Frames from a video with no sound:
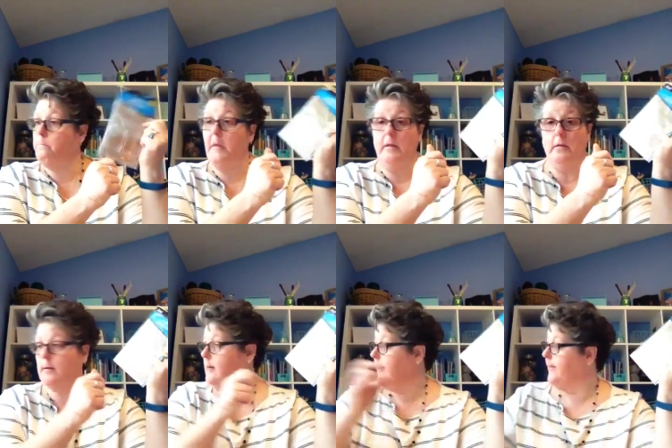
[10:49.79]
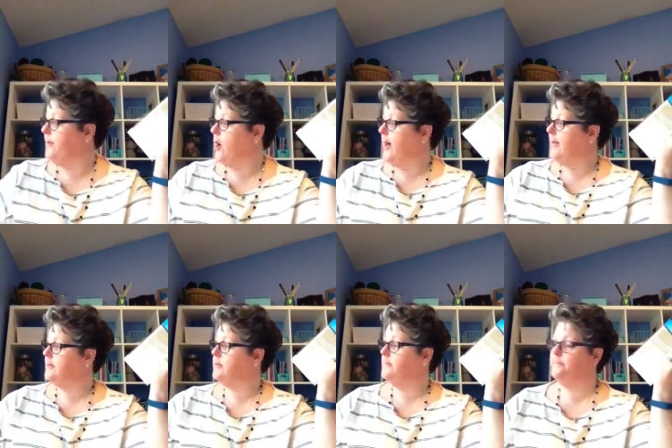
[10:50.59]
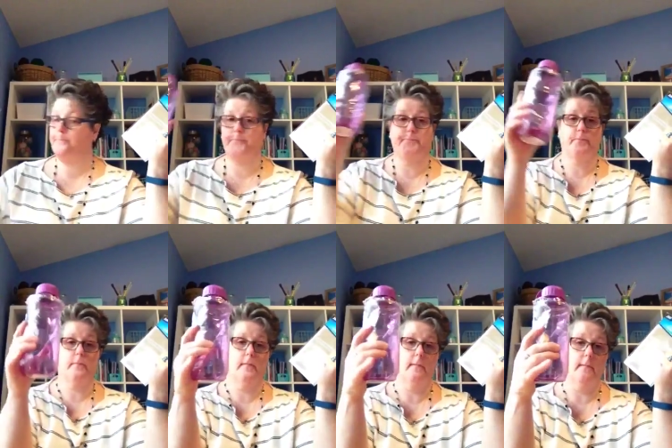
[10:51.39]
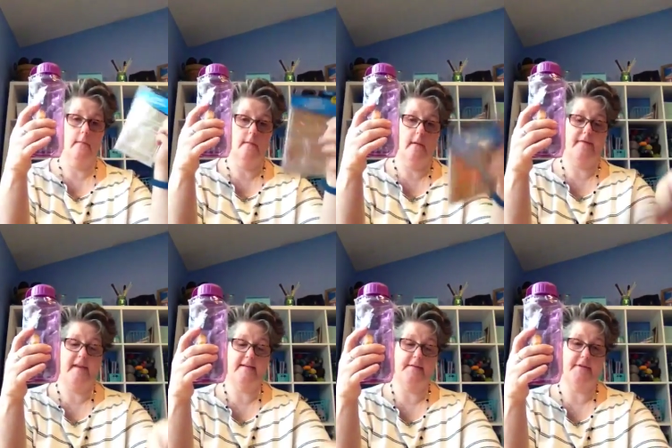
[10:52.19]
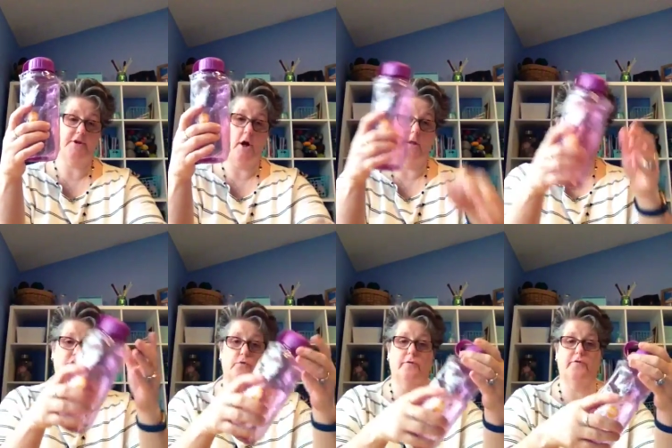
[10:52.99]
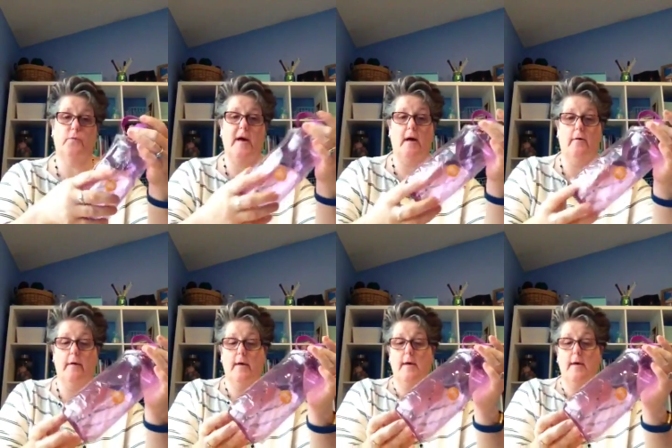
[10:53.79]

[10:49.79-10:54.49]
milk. I bought these at the dollar store as well.